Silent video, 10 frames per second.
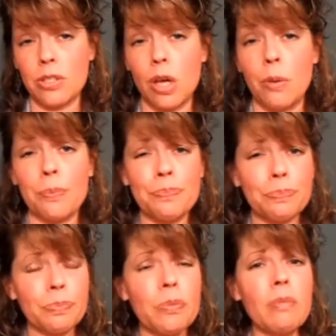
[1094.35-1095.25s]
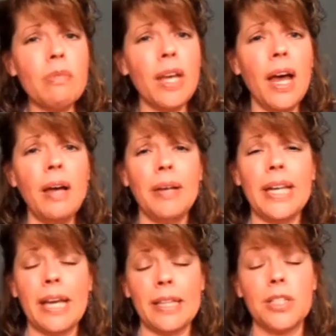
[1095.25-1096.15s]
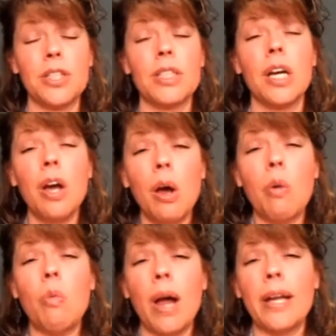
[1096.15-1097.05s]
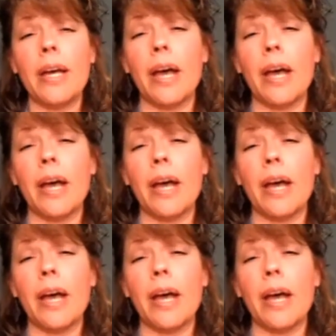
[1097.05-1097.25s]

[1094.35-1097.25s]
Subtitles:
So again, that's just one